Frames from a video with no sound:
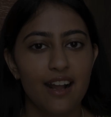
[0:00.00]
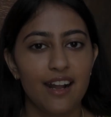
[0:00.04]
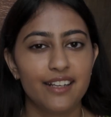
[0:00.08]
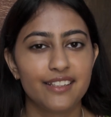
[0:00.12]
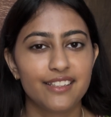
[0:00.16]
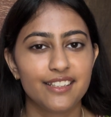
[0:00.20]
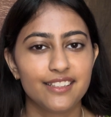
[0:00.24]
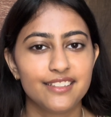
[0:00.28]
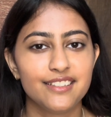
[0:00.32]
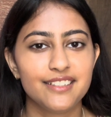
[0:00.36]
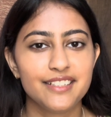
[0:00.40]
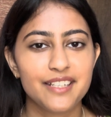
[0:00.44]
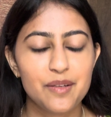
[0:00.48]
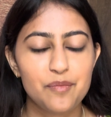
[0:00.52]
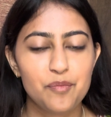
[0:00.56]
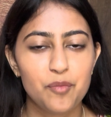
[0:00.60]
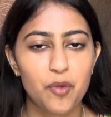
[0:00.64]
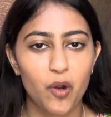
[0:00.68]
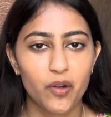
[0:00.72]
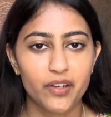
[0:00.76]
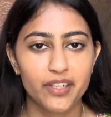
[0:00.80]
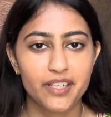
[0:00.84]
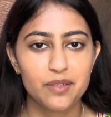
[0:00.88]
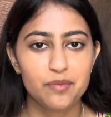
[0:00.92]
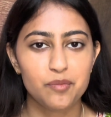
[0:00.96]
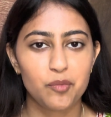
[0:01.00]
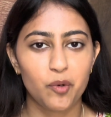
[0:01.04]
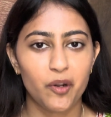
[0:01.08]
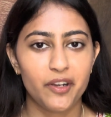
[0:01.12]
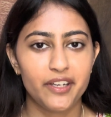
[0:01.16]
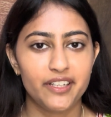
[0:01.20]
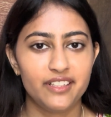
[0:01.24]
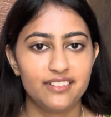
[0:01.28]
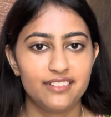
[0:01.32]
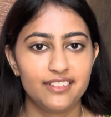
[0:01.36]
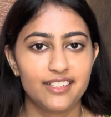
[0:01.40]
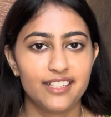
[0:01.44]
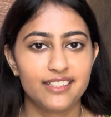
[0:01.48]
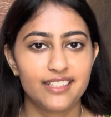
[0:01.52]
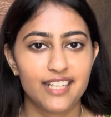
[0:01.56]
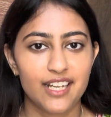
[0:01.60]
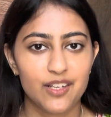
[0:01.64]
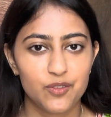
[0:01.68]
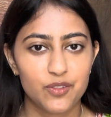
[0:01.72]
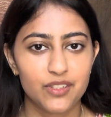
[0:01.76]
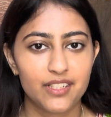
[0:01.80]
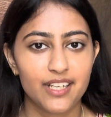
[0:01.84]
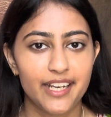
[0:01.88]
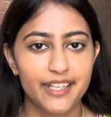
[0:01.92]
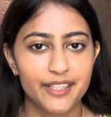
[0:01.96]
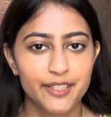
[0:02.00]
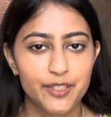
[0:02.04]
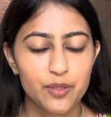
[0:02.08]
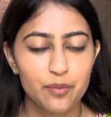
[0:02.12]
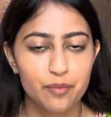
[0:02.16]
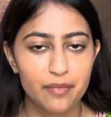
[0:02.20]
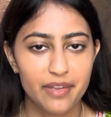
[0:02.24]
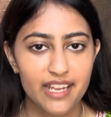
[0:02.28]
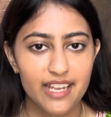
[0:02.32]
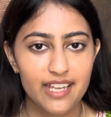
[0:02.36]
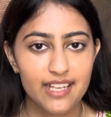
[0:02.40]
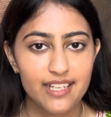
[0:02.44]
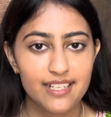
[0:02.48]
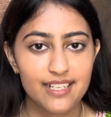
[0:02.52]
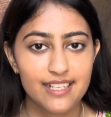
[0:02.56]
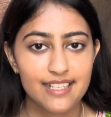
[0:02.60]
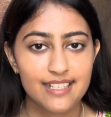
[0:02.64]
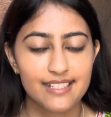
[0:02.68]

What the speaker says: Another important point that I would like to make